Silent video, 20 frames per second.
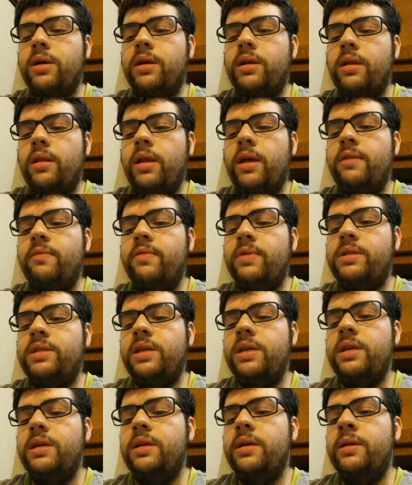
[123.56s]
and delay
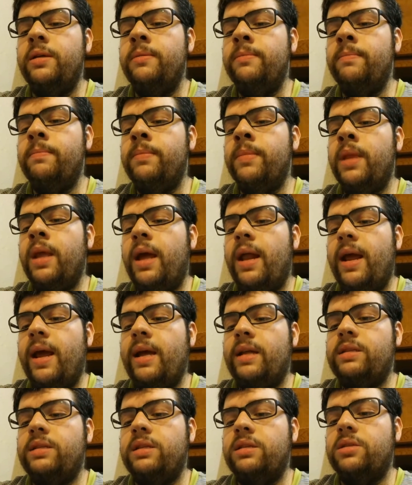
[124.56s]
fatigue.
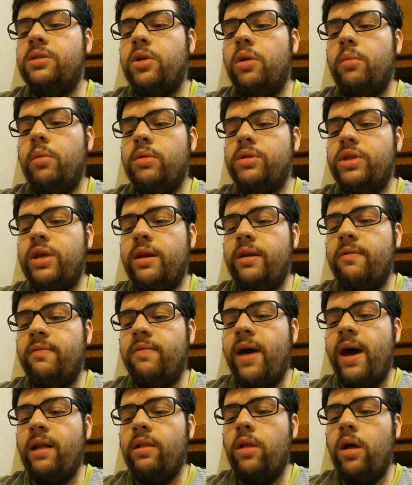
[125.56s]
Enhances thermogenic
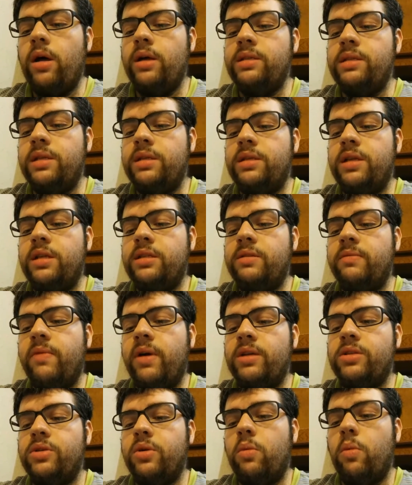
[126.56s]
fat loss,
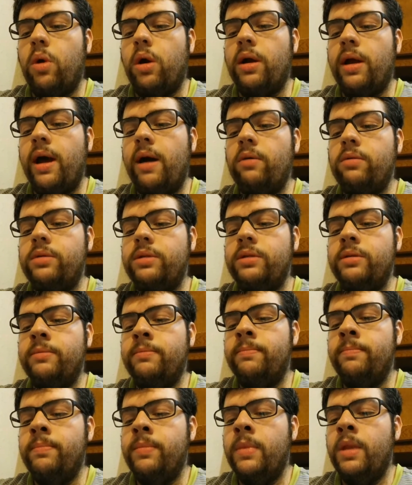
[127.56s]
intensifies your workouts.
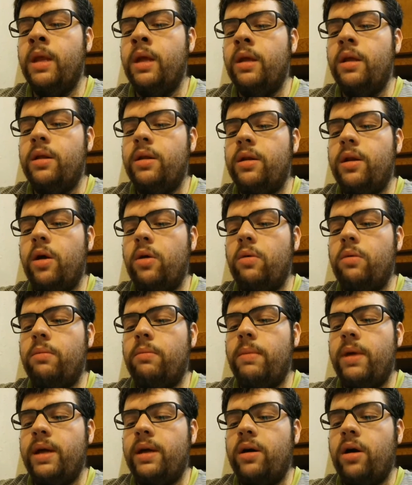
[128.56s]
Note
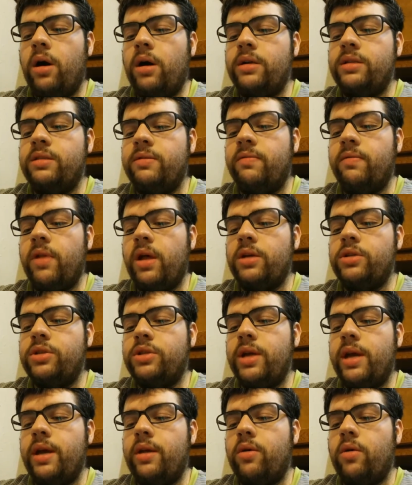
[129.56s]
may cause
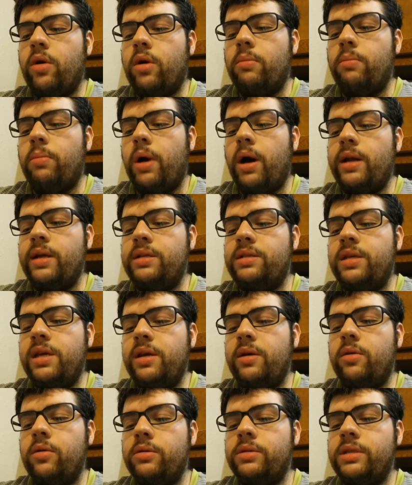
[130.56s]
flush and or body
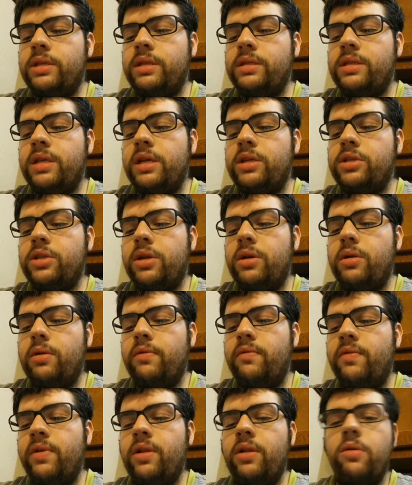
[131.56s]
tingle sensation.
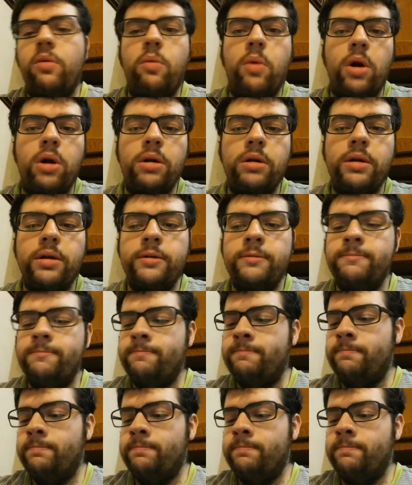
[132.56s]
Feel at work.